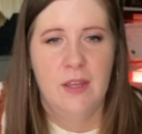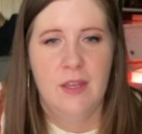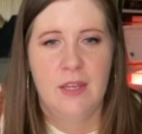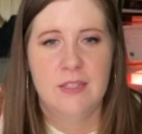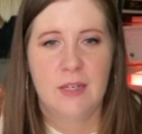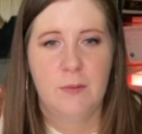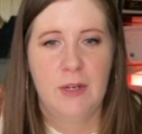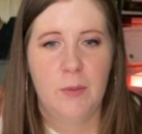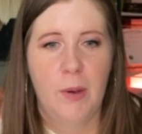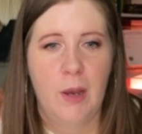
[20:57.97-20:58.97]
is that we
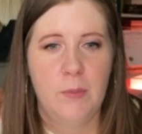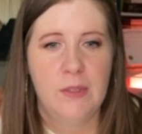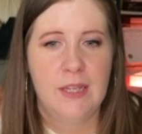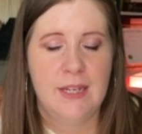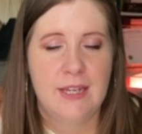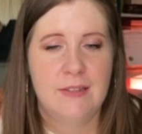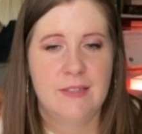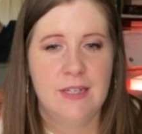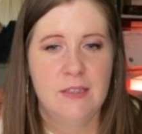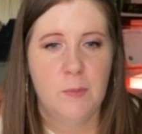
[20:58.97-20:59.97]
are populating a
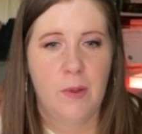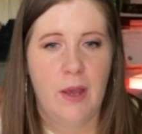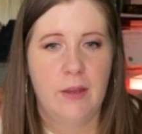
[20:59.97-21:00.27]
synced block